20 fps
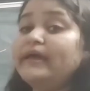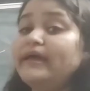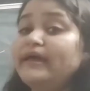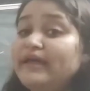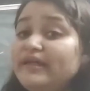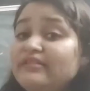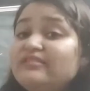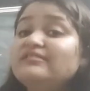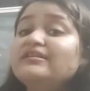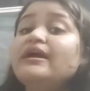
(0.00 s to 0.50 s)

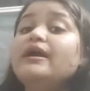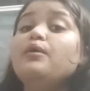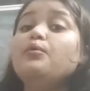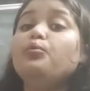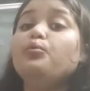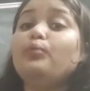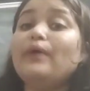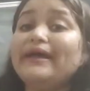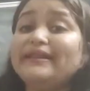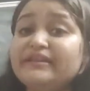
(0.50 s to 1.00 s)
is
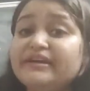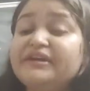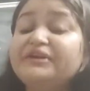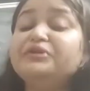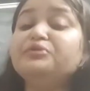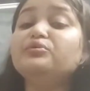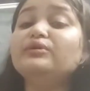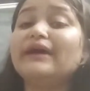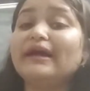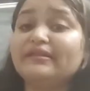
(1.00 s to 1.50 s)
whether
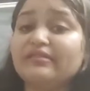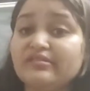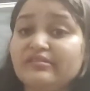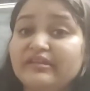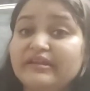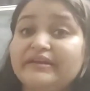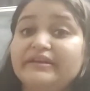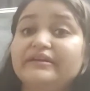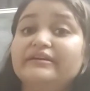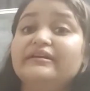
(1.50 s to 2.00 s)
to
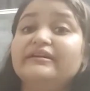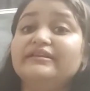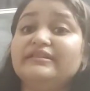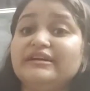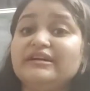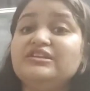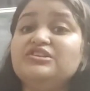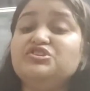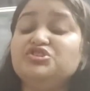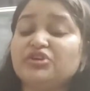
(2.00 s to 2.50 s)
consider the